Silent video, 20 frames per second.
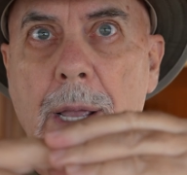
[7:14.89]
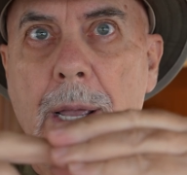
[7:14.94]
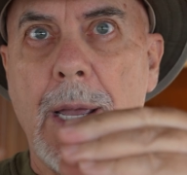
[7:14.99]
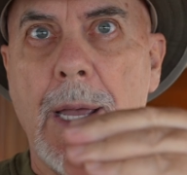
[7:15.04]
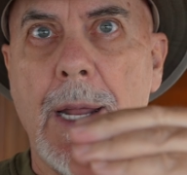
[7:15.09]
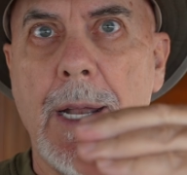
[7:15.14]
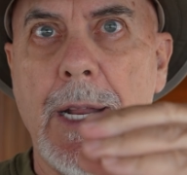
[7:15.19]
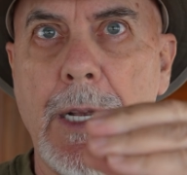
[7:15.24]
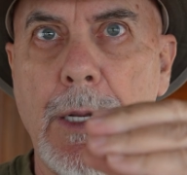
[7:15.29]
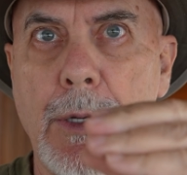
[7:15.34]

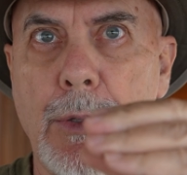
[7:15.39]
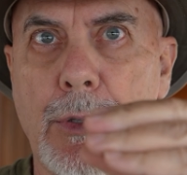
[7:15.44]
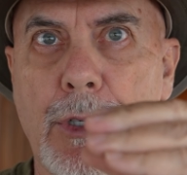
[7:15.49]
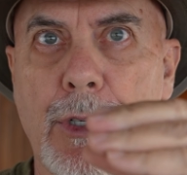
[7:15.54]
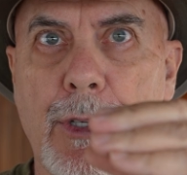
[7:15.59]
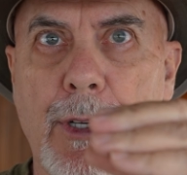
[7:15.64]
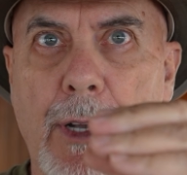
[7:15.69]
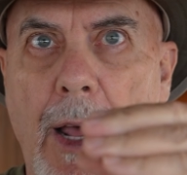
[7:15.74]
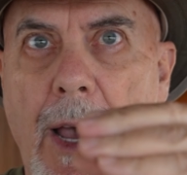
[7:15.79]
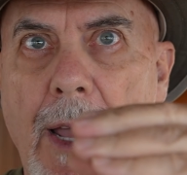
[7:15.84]
and then you
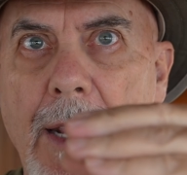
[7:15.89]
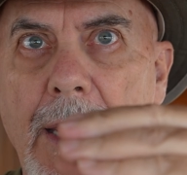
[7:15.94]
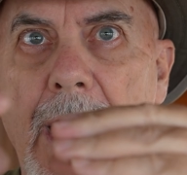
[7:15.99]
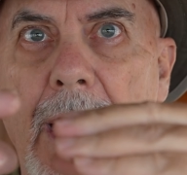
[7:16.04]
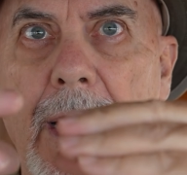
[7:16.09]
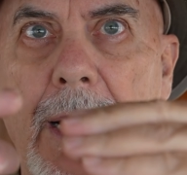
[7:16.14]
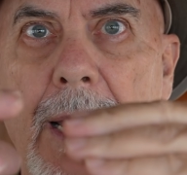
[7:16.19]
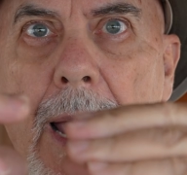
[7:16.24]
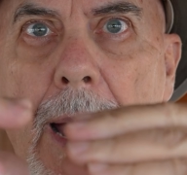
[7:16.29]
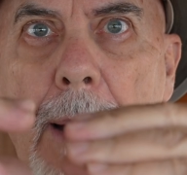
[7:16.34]
slide
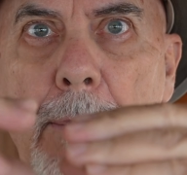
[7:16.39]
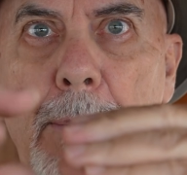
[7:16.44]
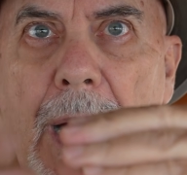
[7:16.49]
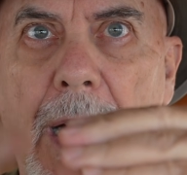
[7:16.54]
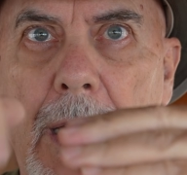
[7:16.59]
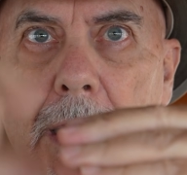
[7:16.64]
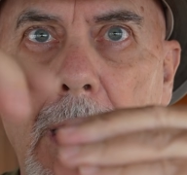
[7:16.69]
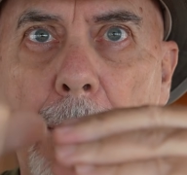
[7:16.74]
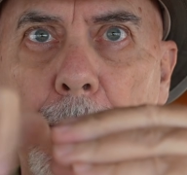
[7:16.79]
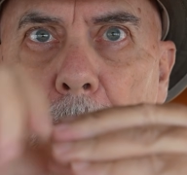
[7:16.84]
that cap
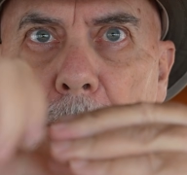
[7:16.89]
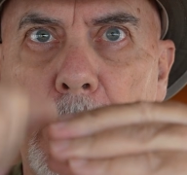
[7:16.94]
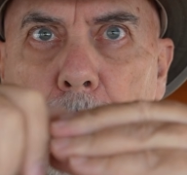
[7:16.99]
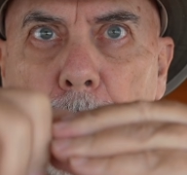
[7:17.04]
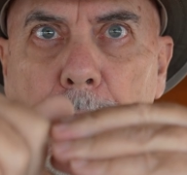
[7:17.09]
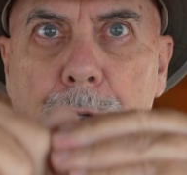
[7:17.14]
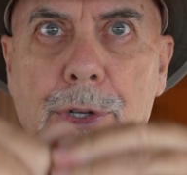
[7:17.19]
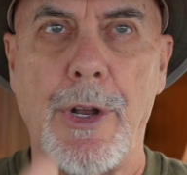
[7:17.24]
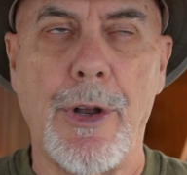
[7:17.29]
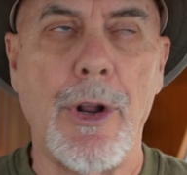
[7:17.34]
back up and
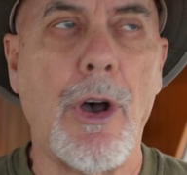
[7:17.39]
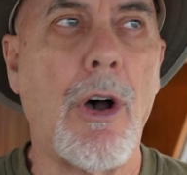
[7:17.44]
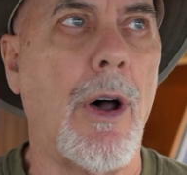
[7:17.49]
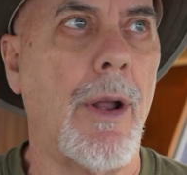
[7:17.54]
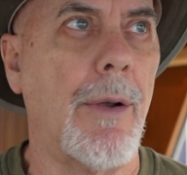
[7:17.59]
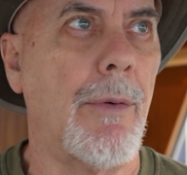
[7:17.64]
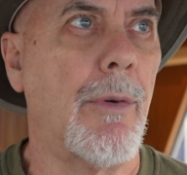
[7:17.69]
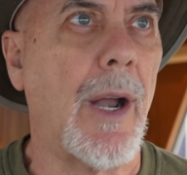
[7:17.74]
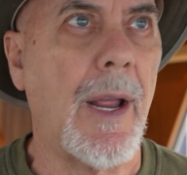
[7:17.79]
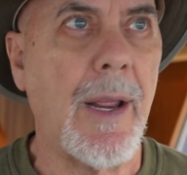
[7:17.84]
twist it
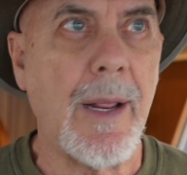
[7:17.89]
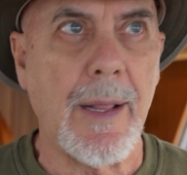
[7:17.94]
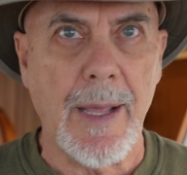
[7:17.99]
on, right?